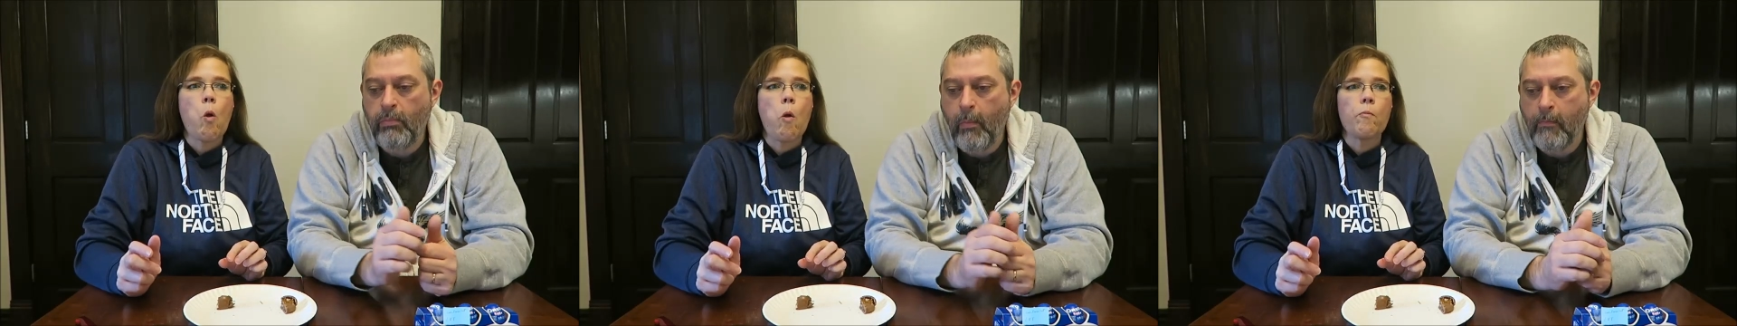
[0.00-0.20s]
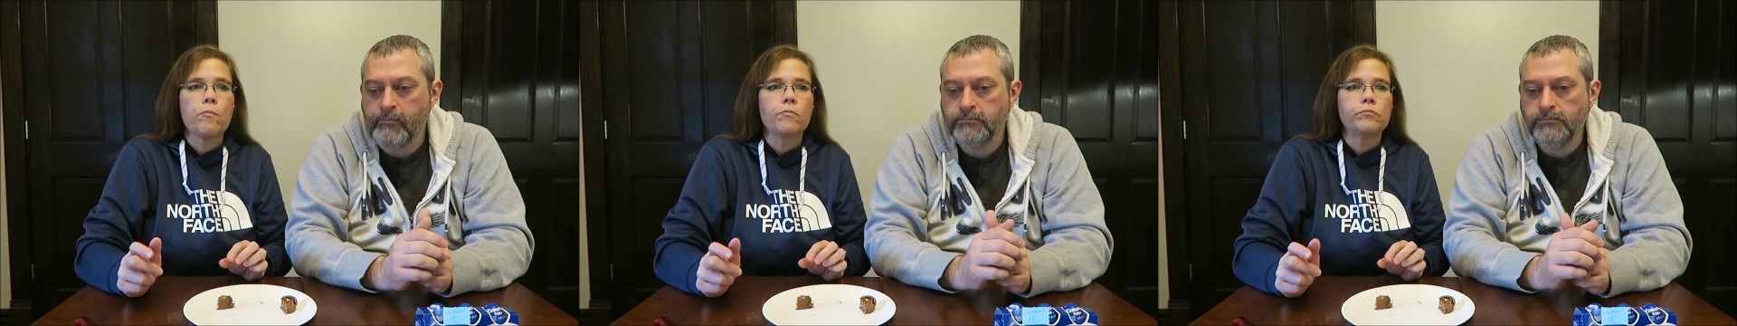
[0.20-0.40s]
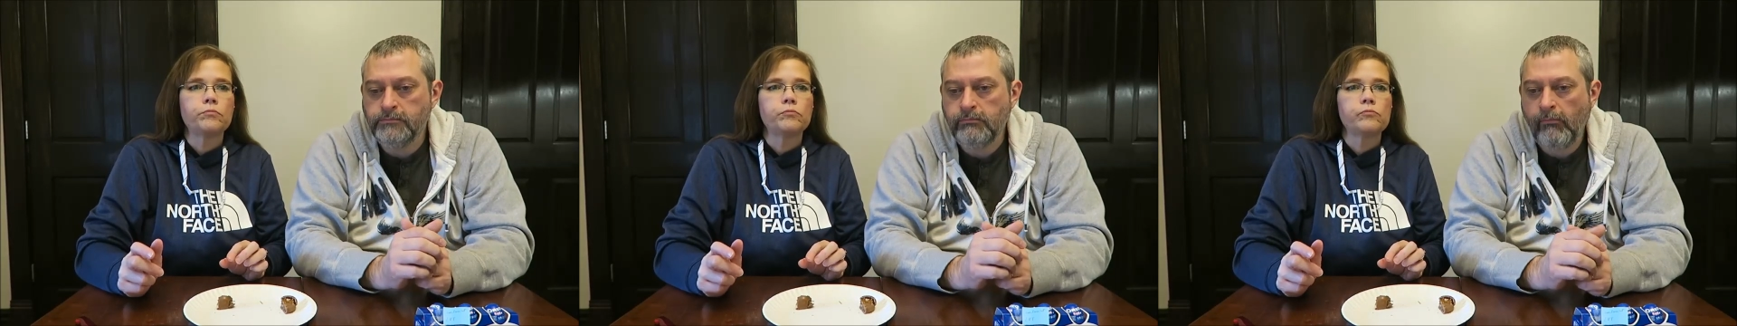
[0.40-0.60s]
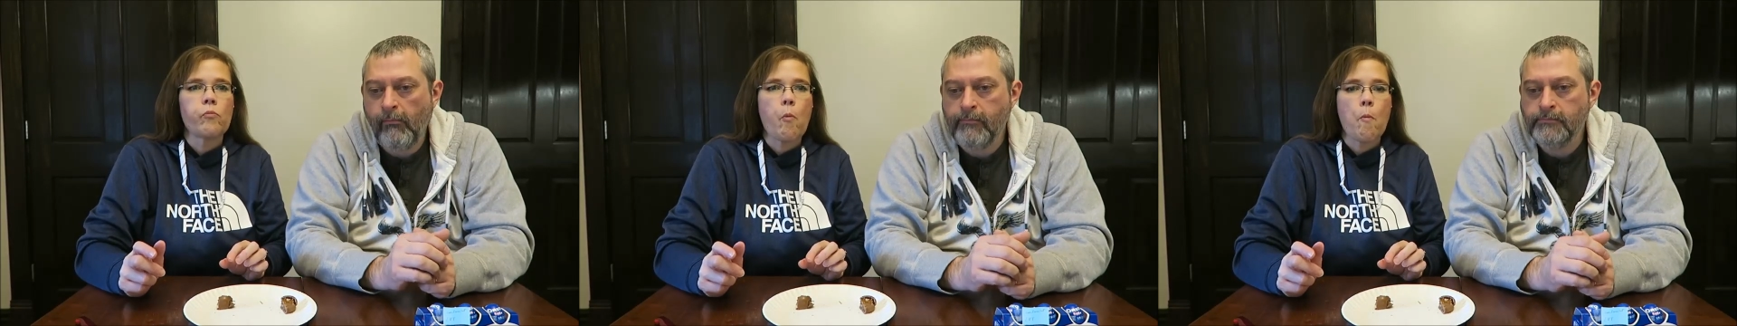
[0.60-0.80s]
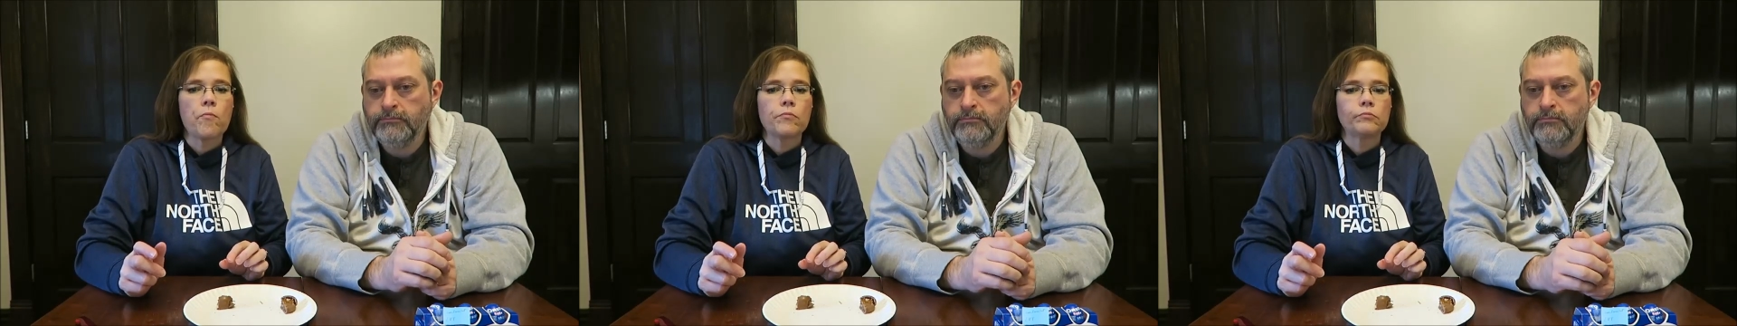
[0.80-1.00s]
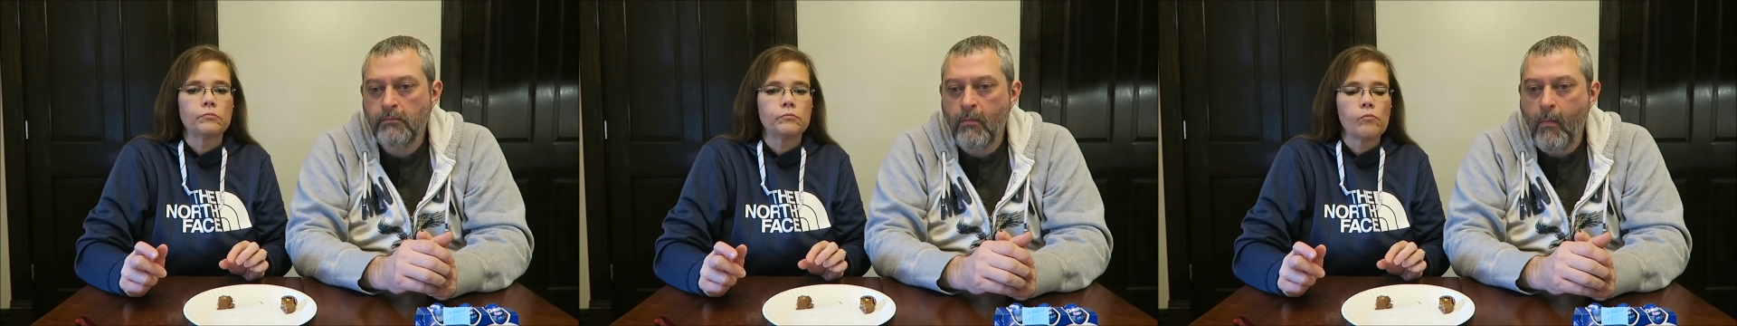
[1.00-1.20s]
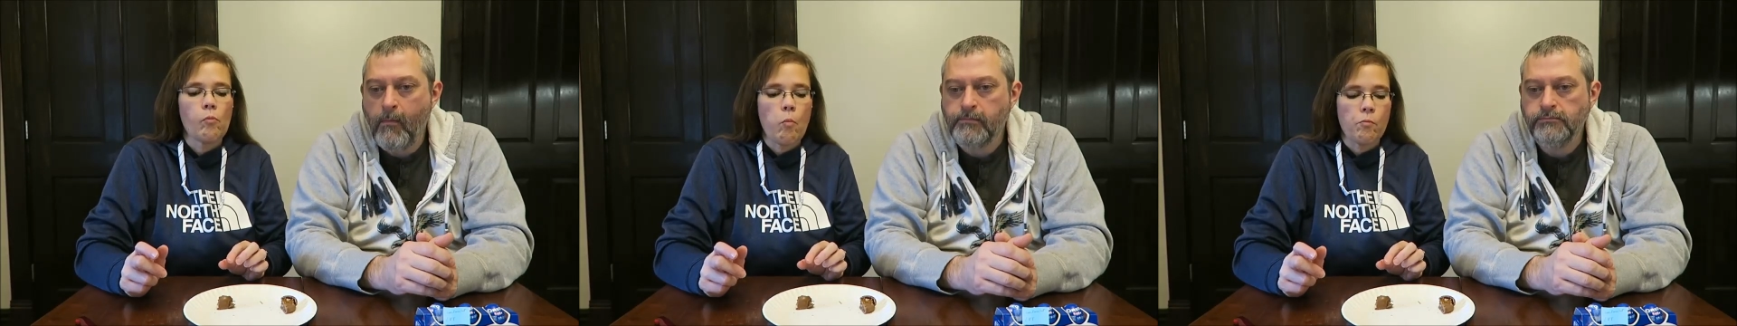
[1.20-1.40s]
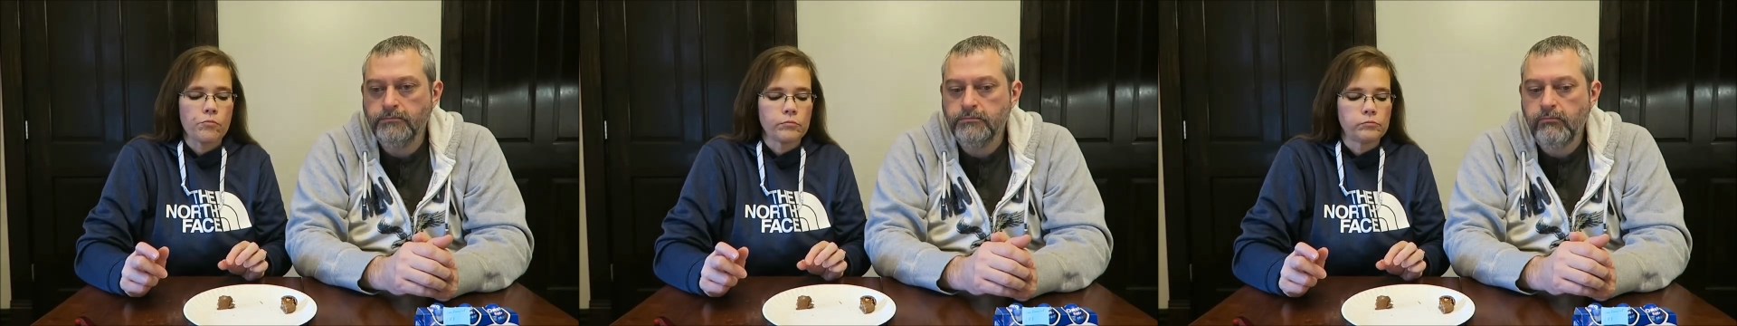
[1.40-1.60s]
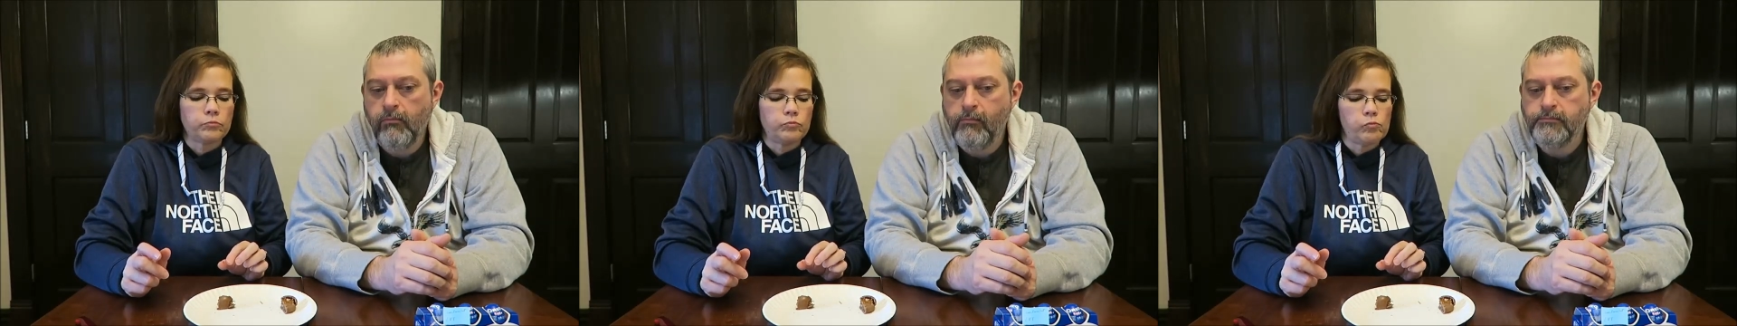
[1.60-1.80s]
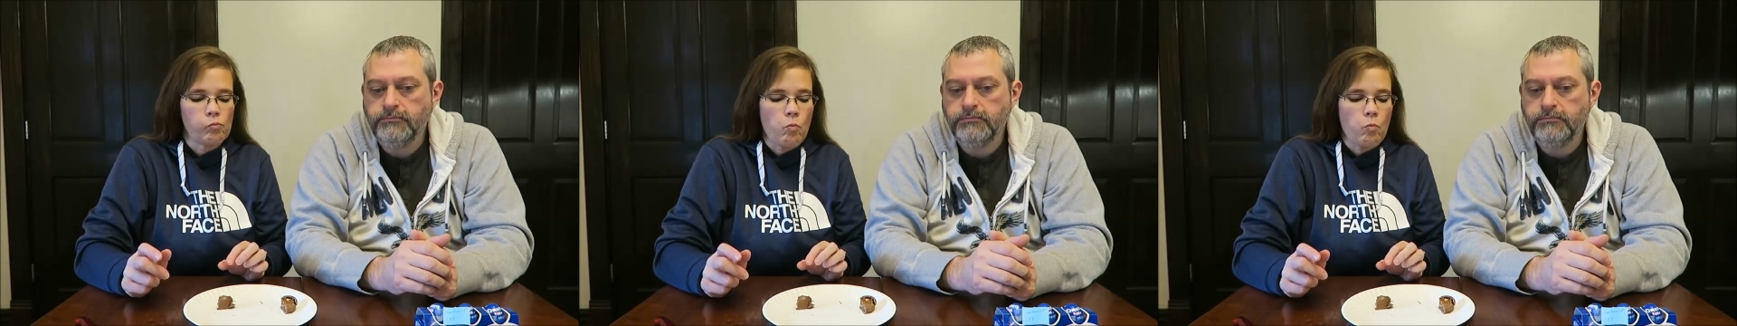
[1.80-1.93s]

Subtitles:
Nobody speaks.